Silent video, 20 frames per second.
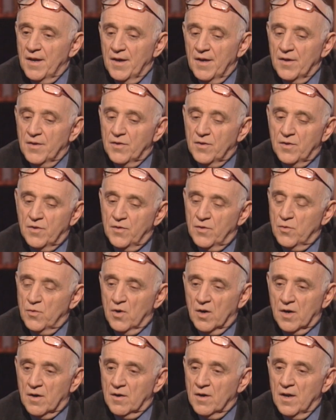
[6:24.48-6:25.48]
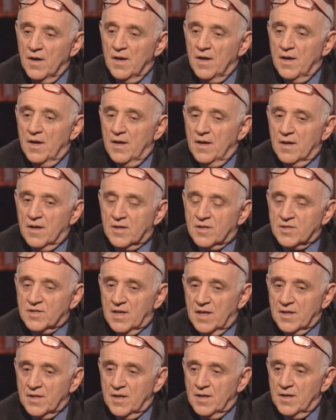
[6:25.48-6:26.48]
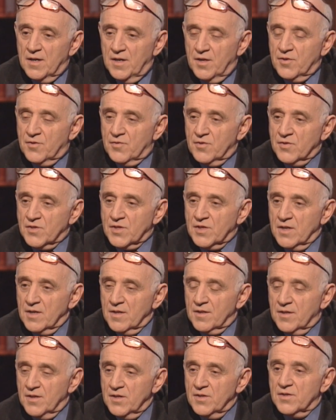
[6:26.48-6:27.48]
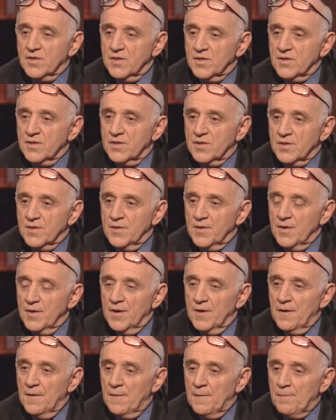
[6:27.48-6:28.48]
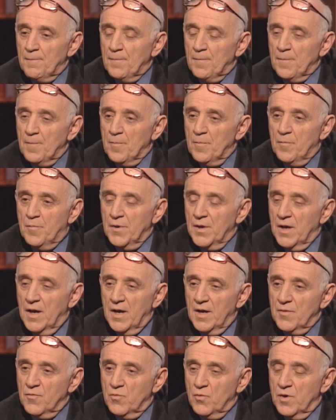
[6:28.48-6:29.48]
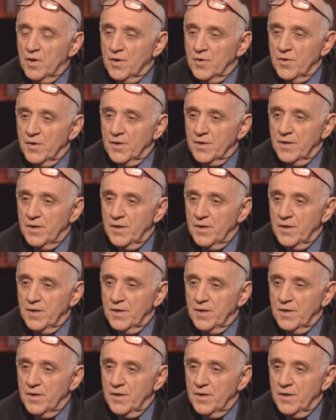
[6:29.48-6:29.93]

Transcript: uh, you are extending an interesting thesis uh, beyond where it ought to